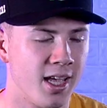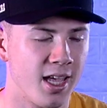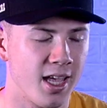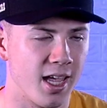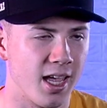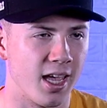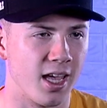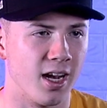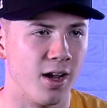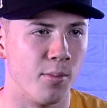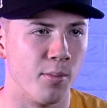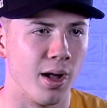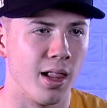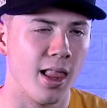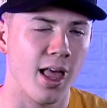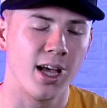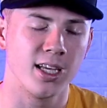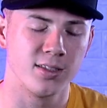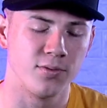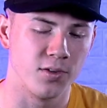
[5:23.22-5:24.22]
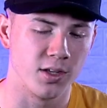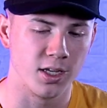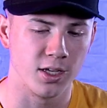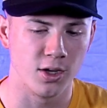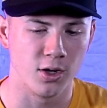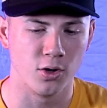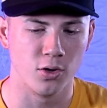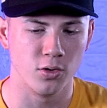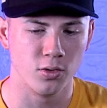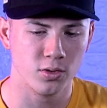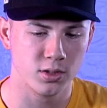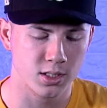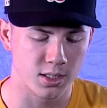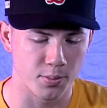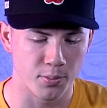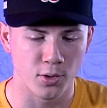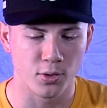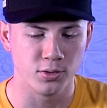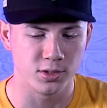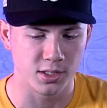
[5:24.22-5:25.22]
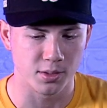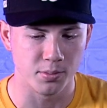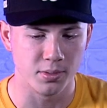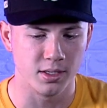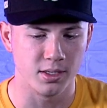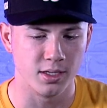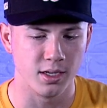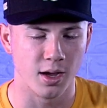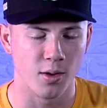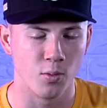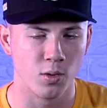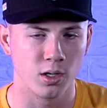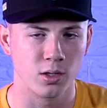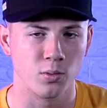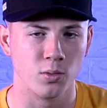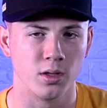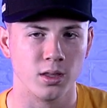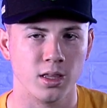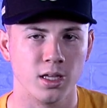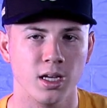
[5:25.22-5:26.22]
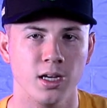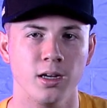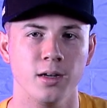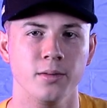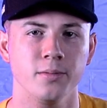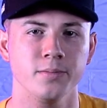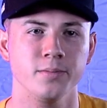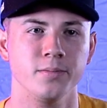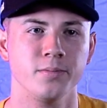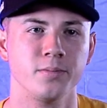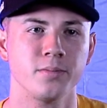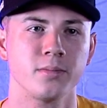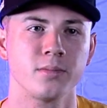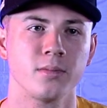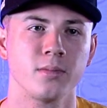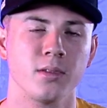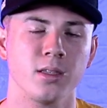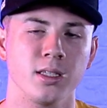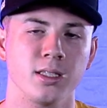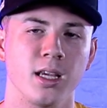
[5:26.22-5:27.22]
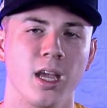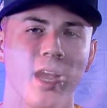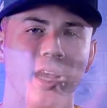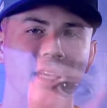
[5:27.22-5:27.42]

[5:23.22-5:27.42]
And my last video, supposed to be, I worked with this guy,